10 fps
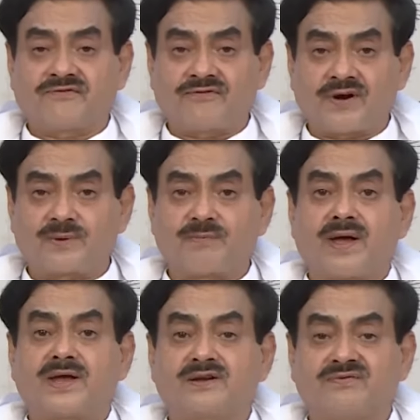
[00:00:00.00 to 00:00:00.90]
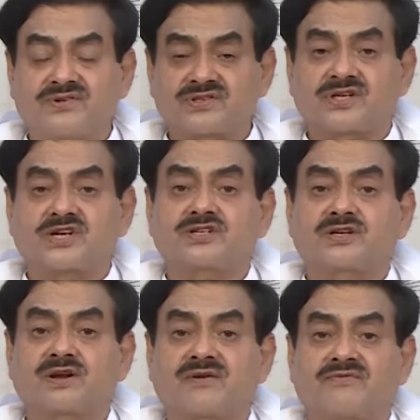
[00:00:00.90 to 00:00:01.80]
for
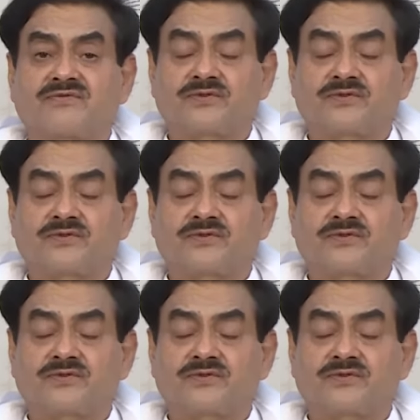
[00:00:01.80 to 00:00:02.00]
manifestation of